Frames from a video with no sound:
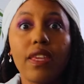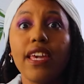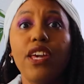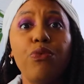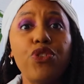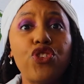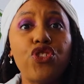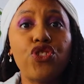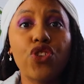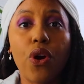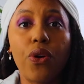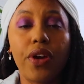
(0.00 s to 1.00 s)
It was
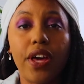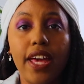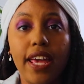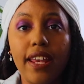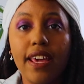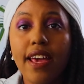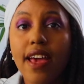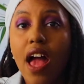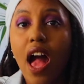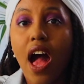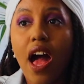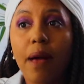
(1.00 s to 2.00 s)
so good.
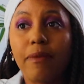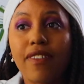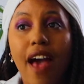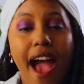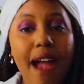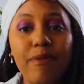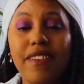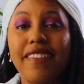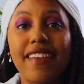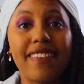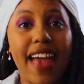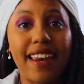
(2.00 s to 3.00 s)
So I'm just
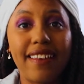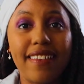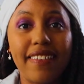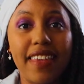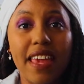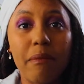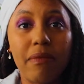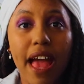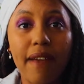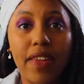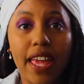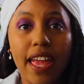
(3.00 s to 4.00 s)
excited to see him
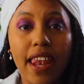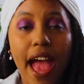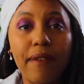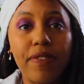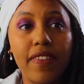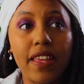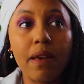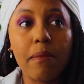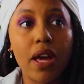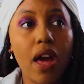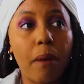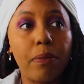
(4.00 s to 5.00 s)
live again. I've seen him
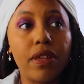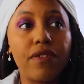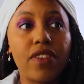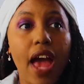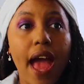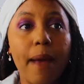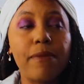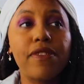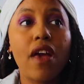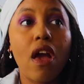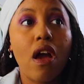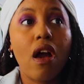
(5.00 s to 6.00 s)
a couple of
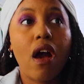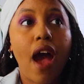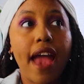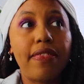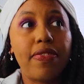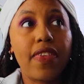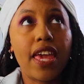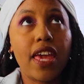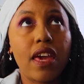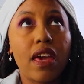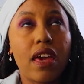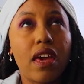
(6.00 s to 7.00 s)
times. I
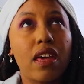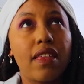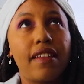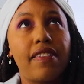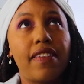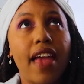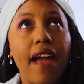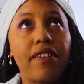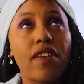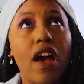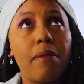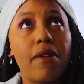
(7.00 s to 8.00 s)
think, let's see, I
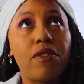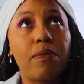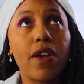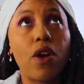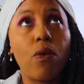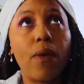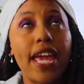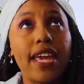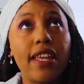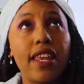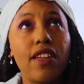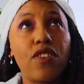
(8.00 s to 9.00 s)
saw him at Spring
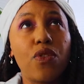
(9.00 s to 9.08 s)
Awakening